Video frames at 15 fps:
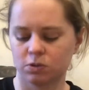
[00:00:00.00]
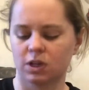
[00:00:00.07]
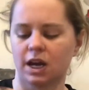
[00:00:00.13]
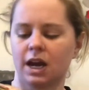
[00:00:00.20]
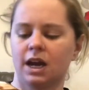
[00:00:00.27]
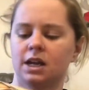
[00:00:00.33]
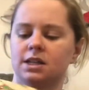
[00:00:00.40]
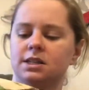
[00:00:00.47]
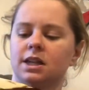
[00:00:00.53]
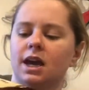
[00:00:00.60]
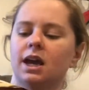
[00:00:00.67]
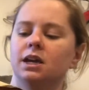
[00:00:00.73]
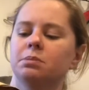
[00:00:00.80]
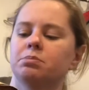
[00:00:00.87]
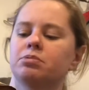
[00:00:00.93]
as
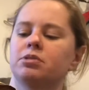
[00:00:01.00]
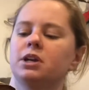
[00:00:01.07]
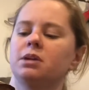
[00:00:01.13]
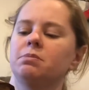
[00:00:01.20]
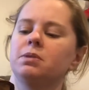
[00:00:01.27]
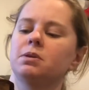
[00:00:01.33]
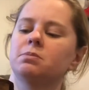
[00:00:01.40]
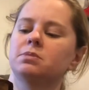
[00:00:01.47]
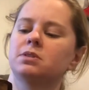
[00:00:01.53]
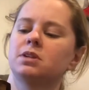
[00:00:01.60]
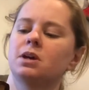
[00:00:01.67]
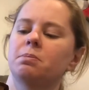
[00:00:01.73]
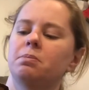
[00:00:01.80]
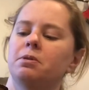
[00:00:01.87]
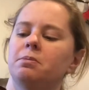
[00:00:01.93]
a premium
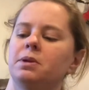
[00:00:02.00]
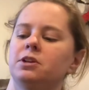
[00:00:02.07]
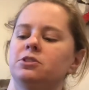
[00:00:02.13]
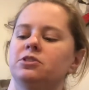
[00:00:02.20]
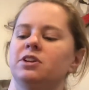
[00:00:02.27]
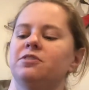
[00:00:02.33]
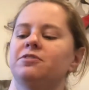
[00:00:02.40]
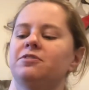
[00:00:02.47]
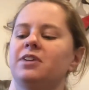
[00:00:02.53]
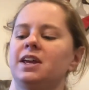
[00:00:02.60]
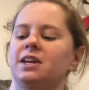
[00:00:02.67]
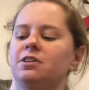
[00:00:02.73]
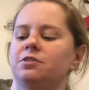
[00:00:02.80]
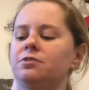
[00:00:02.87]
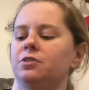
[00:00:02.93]
supplementary
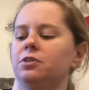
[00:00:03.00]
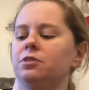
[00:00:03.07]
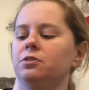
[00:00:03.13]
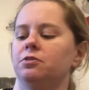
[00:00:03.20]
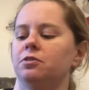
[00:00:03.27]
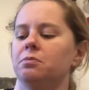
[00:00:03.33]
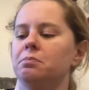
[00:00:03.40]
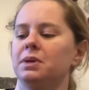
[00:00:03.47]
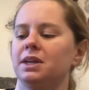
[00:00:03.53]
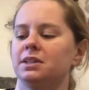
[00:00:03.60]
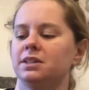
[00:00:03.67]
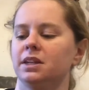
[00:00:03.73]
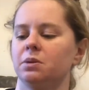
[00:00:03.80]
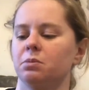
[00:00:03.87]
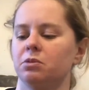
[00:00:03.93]
flake food for
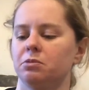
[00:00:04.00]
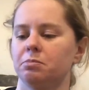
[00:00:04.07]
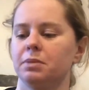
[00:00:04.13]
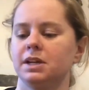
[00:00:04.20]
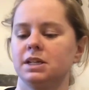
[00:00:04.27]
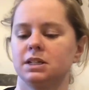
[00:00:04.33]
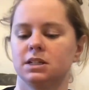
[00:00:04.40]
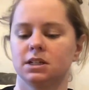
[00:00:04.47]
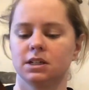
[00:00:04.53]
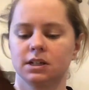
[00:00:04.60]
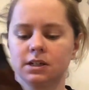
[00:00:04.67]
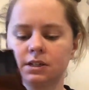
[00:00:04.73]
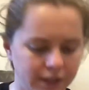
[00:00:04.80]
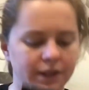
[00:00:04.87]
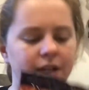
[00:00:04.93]
mixing with meat.
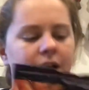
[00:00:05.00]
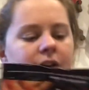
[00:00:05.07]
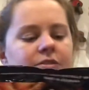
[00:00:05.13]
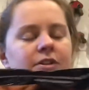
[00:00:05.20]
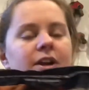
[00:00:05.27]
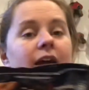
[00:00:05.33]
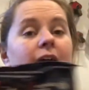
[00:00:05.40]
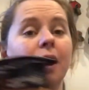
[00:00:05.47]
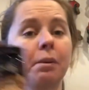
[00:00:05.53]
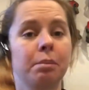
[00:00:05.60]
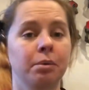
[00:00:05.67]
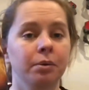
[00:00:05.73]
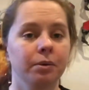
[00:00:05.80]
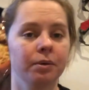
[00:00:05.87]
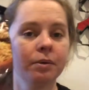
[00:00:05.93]
They have an apple,